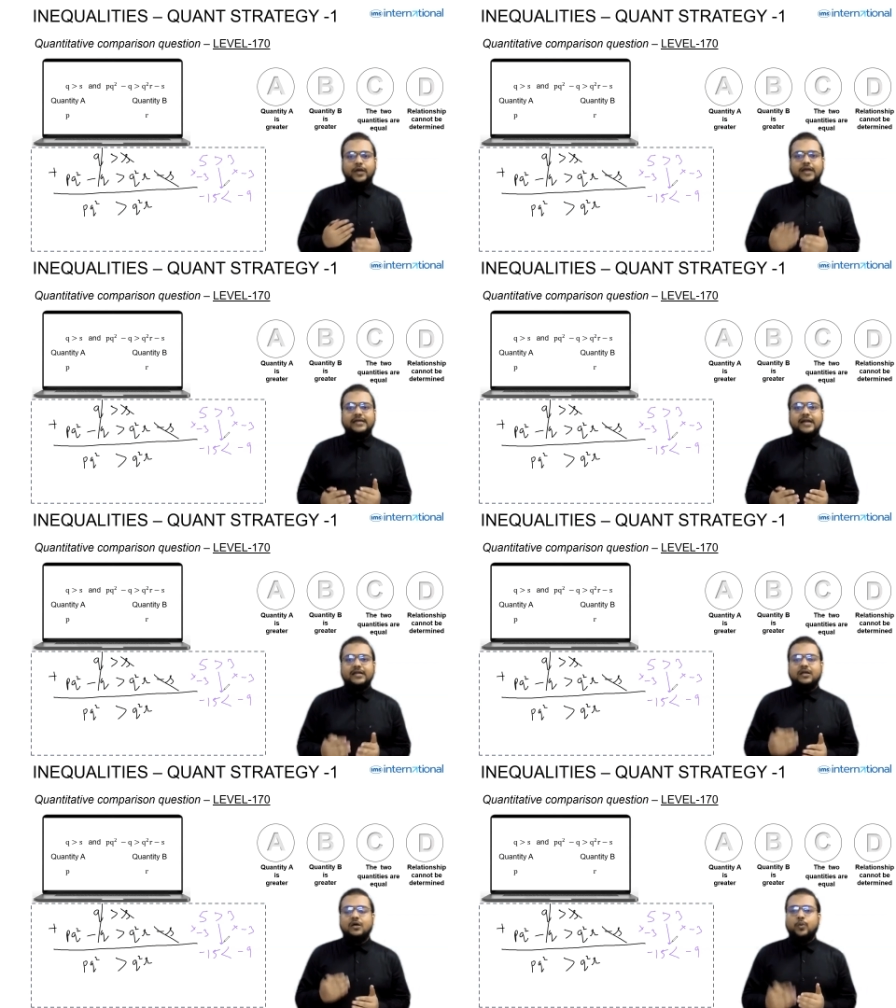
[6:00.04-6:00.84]
can
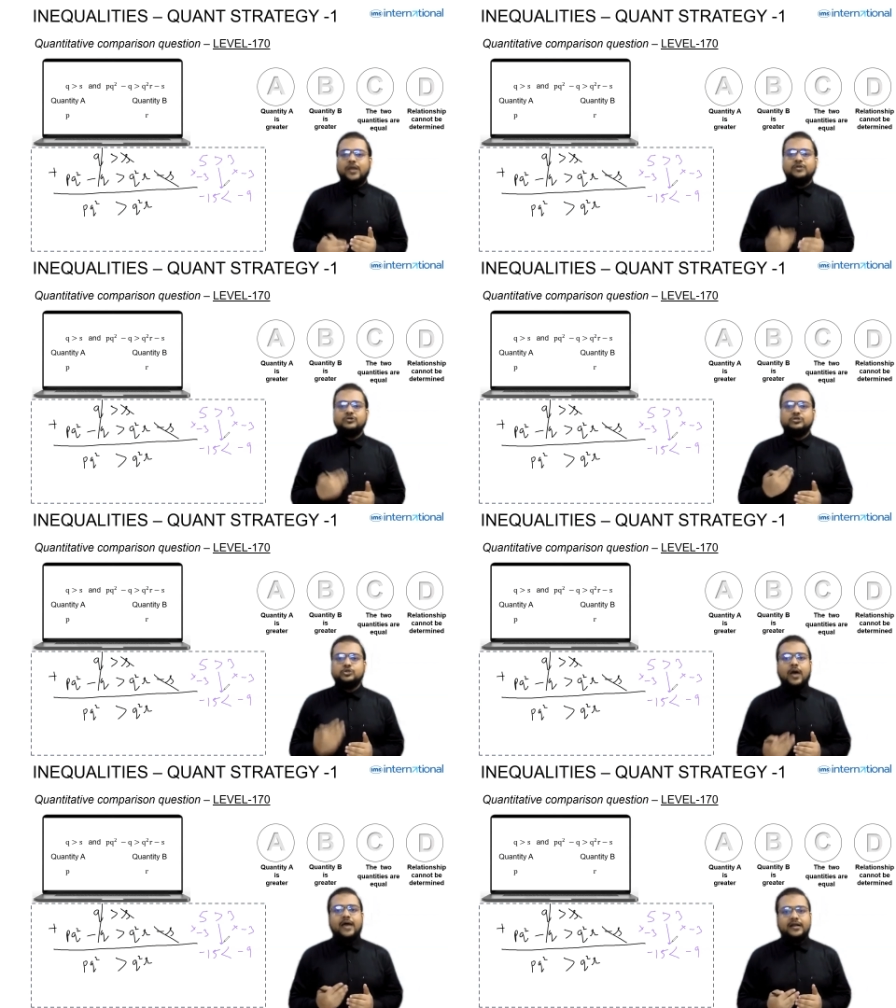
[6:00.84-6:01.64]
get when you
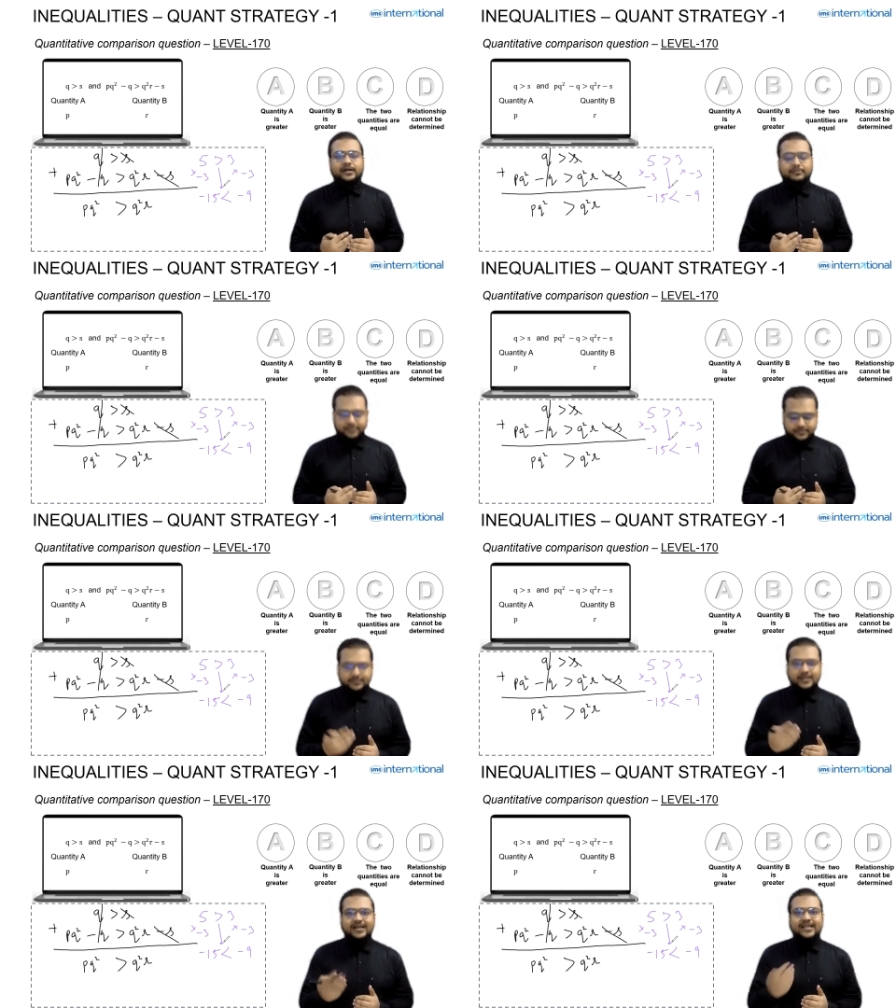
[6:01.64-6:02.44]
square a number?
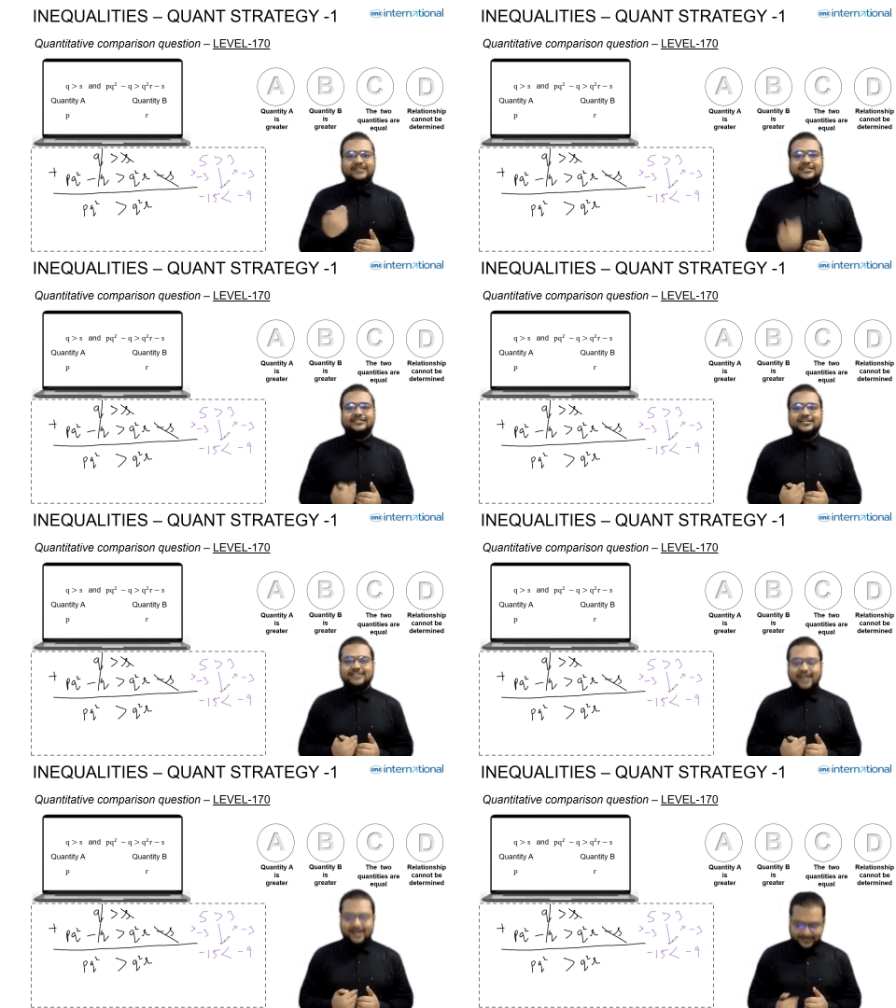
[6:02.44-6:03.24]
Let's discuss that.